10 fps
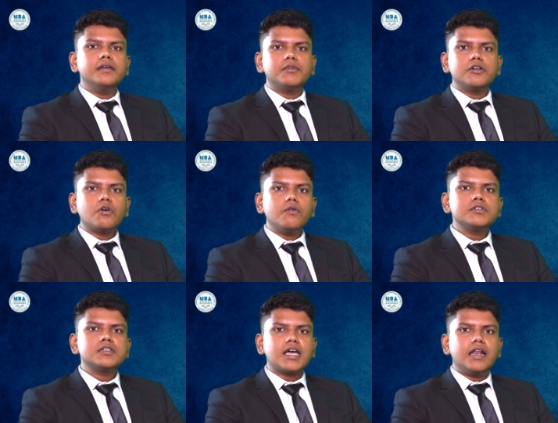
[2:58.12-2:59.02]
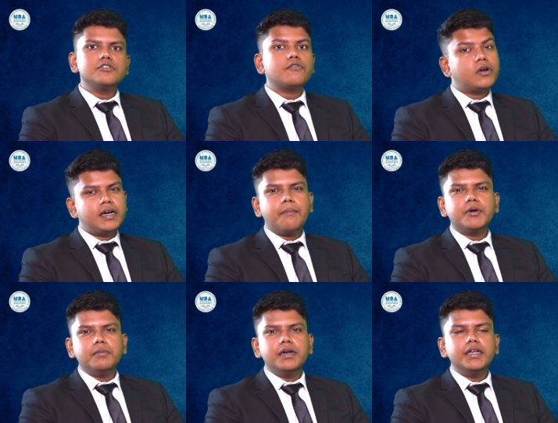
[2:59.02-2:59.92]
there is always a challenge of
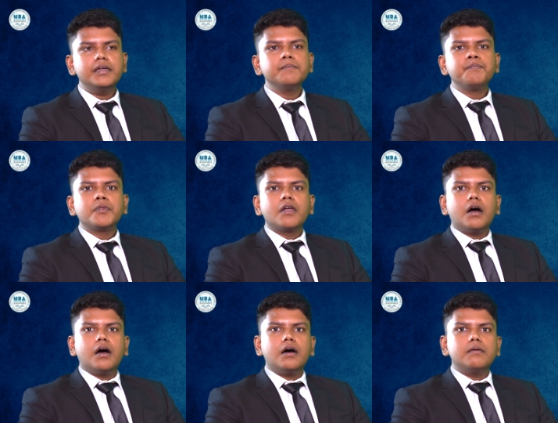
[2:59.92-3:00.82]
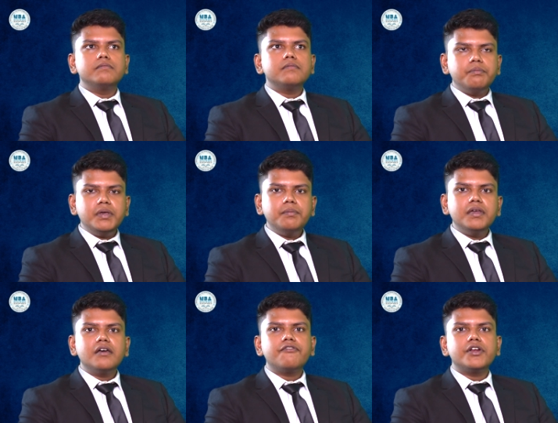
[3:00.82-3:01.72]
adaptability. Um, me
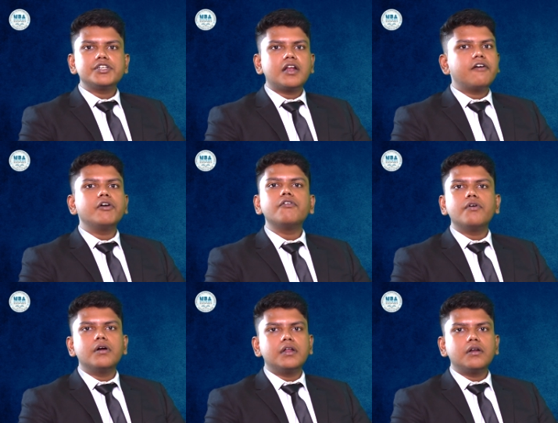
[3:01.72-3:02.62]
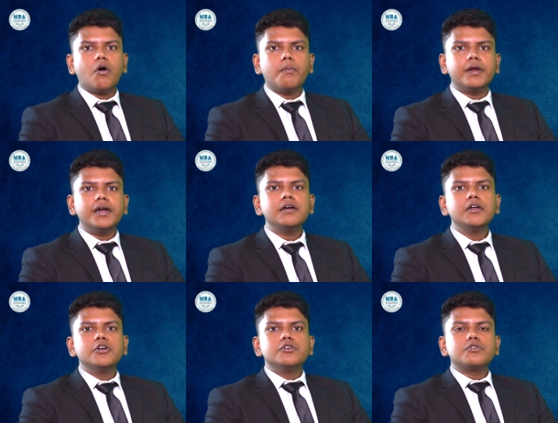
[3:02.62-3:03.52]
being a fresher, I've never worked in corporate.
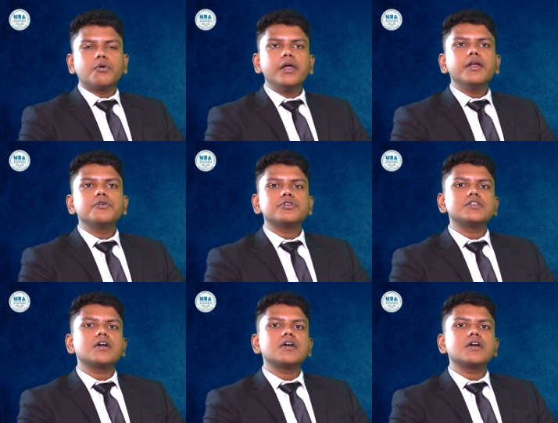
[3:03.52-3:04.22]
So going into such a